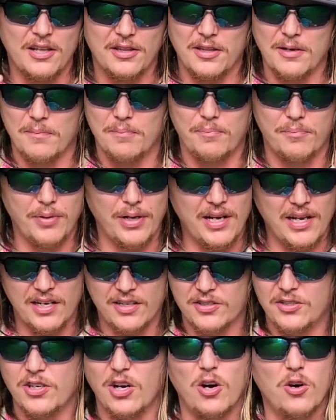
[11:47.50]
the
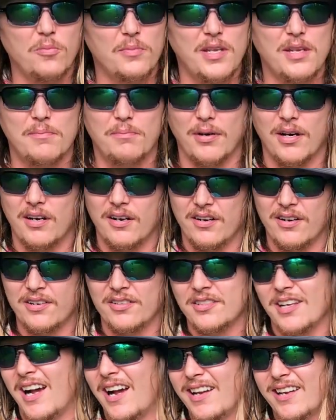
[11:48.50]
big domey
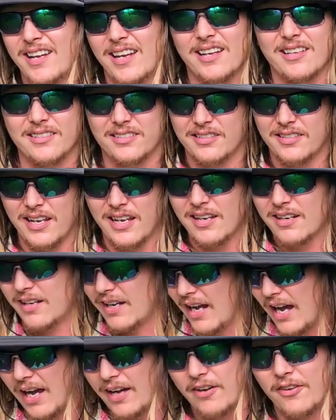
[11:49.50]
putters. I can't stand
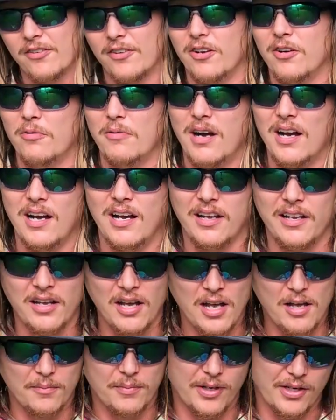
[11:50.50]
it. I don't know why,
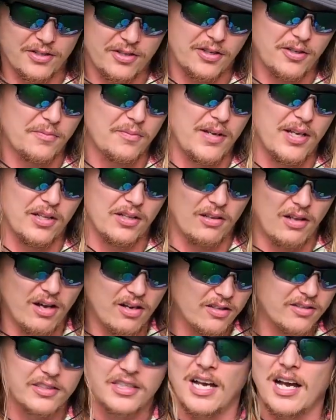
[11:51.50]
but it took me a
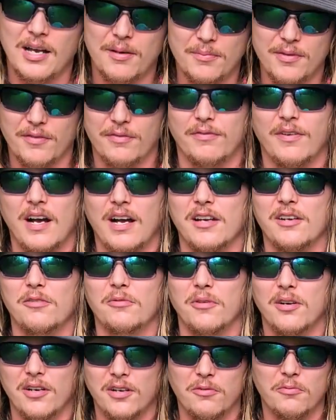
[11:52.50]
long time to find
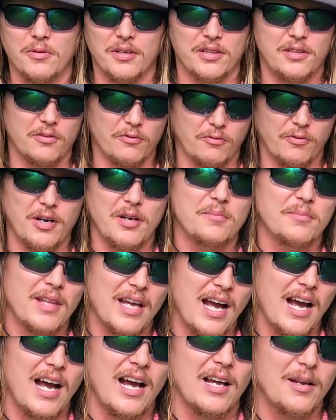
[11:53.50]
one with the rim
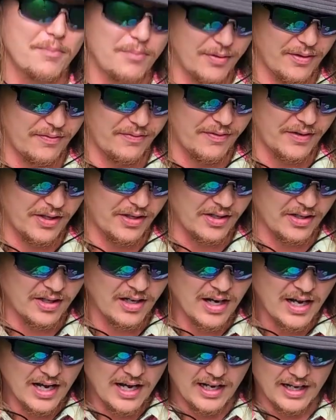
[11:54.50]
that I prefer,
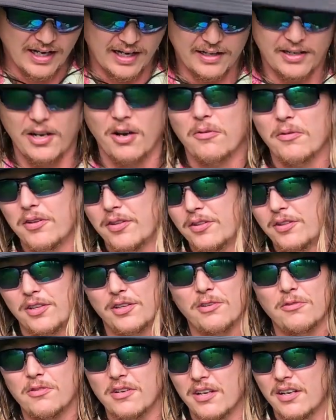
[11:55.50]
and I go with the
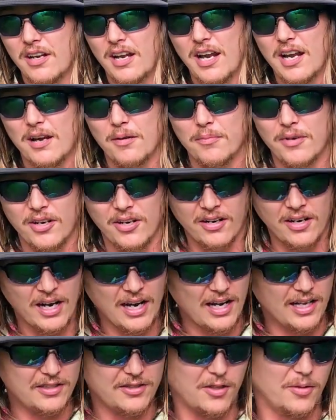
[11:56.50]
Yukon hammer.
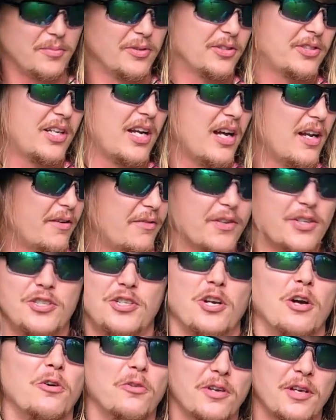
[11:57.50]
It's almost kind of a
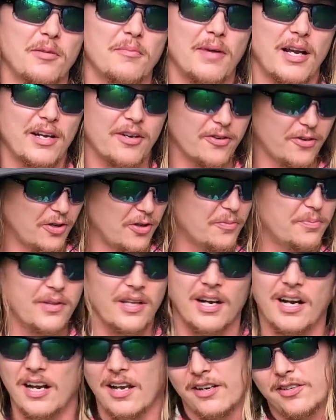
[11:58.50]
joke in my group
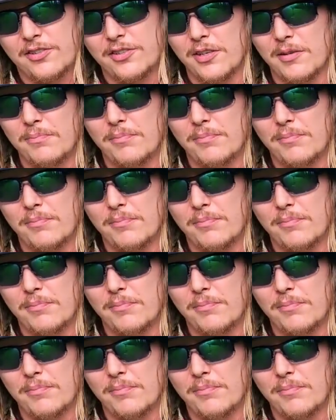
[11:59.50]
that I actually